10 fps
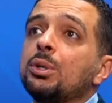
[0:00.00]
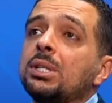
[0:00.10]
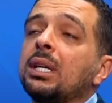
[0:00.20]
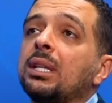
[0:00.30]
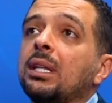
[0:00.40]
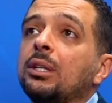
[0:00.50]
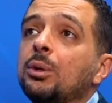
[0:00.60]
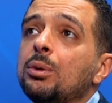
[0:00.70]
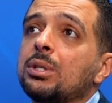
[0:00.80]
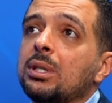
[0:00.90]
using the
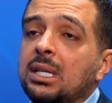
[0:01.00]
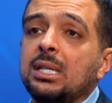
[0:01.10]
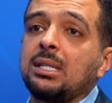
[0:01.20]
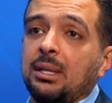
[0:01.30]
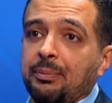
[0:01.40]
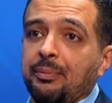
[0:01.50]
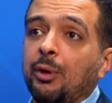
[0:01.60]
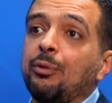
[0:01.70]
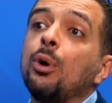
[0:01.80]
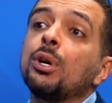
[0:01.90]
new system,
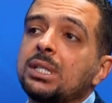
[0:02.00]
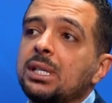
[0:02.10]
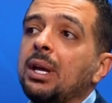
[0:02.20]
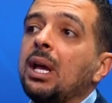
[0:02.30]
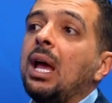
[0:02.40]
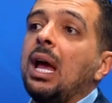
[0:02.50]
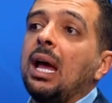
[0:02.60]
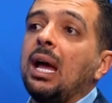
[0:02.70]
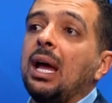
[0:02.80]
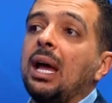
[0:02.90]
of course,
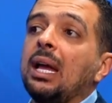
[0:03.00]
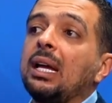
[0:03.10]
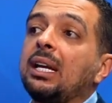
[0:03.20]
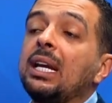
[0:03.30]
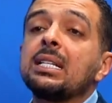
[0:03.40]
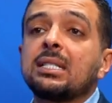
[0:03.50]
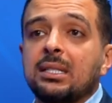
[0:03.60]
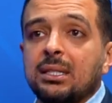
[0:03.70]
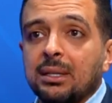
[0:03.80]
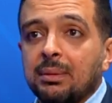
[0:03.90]

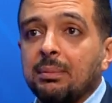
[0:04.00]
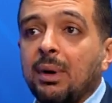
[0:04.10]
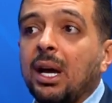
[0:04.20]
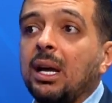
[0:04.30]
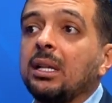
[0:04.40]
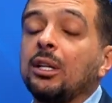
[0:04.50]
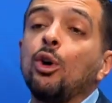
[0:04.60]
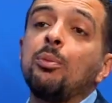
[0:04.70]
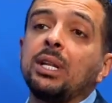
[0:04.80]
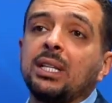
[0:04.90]
increased my
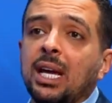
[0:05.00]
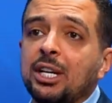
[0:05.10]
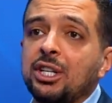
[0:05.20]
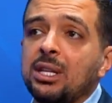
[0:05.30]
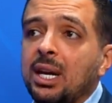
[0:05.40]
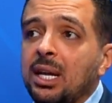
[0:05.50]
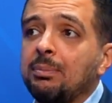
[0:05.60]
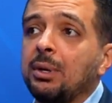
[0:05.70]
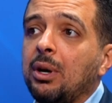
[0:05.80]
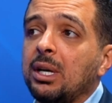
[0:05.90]
adenoma detection
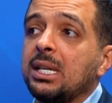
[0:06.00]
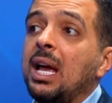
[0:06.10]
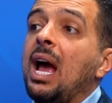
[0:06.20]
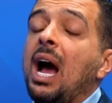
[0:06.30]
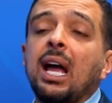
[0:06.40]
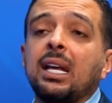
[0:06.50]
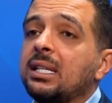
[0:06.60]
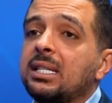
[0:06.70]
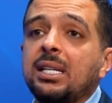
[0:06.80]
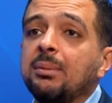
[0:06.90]
rate because I
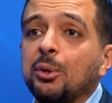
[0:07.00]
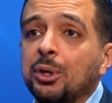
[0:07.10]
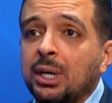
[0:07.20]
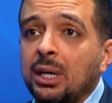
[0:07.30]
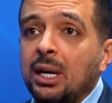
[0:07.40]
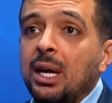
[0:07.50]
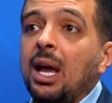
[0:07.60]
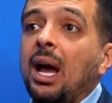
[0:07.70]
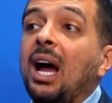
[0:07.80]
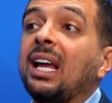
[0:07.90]
can see more
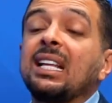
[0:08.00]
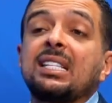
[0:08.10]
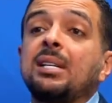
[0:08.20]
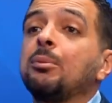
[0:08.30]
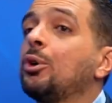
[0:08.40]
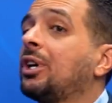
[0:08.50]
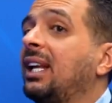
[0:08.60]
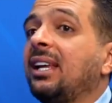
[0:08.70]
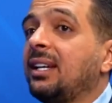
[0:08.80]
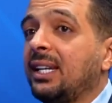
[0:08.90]

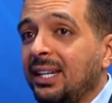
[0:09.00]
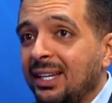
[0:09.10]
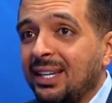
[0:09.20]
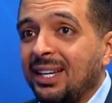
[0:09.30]
clearly,